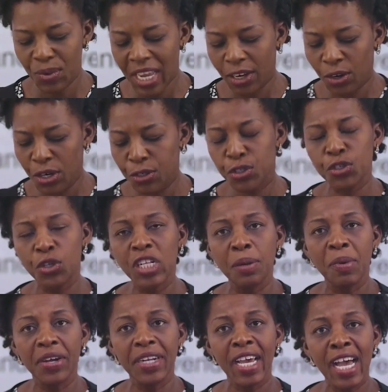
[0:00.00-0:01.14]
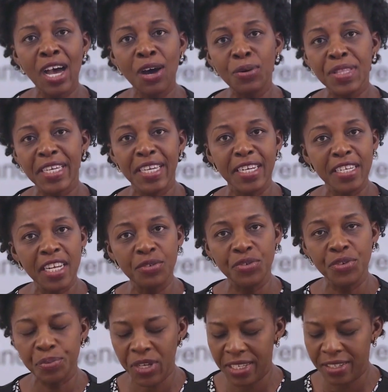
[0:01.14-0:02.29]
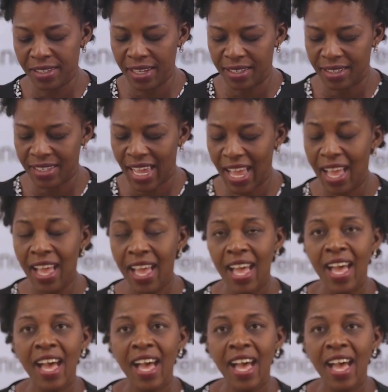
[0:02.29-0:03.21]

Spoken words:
We are going to talk about how the Ghanaian-European Centre